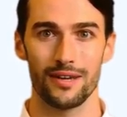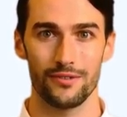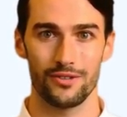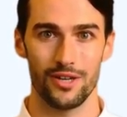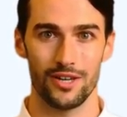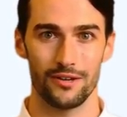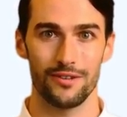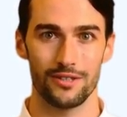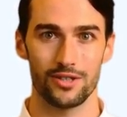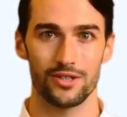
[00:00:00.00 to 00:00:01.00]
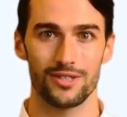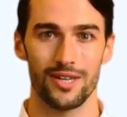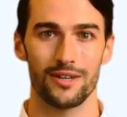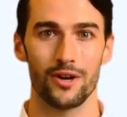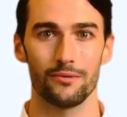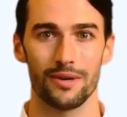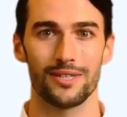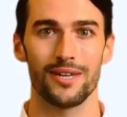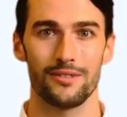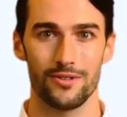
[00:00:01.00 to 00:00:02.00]
If sterile conditions are not
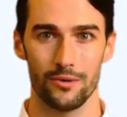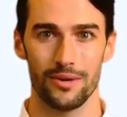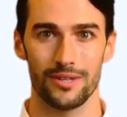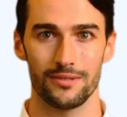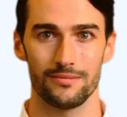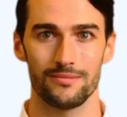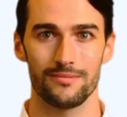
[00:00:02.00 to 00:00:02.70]
maintained properly,